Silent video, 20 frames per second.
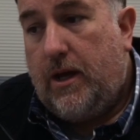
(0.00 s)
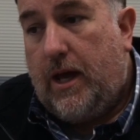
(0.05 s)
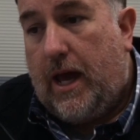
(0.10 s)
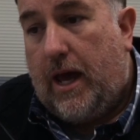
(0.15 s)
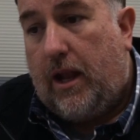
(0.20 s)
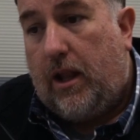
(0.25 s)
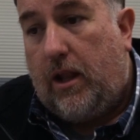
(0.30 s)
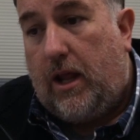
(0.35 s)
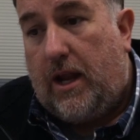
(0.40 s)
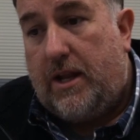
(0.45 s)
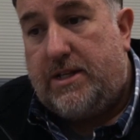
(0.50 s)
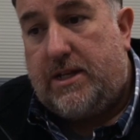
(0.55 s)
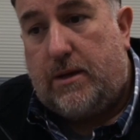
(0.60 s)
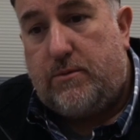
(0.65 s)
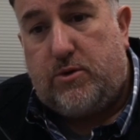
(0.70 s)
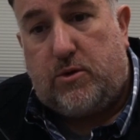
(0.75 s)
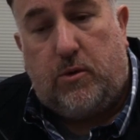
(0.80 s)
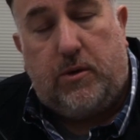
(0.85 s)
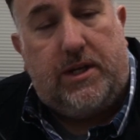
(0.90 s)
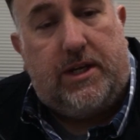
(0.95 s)
And a lot of
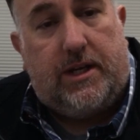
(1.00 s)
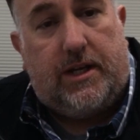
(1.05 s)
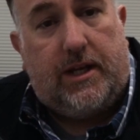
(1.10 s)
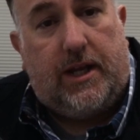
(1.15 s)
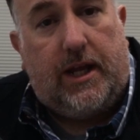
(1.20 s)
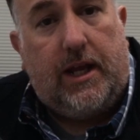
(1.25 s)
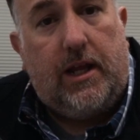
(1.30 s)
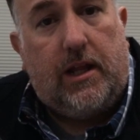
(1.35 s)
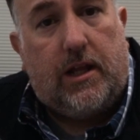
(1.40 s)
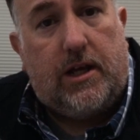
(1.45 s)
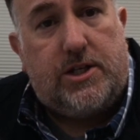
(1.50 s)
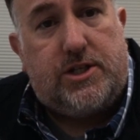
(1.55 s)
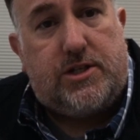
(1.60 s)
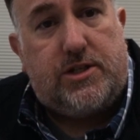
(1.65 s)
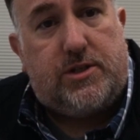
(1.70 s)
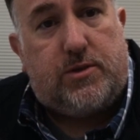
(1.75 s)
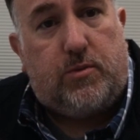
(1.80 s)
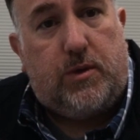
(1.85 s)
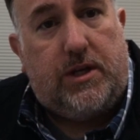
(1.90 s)
times what we did in English is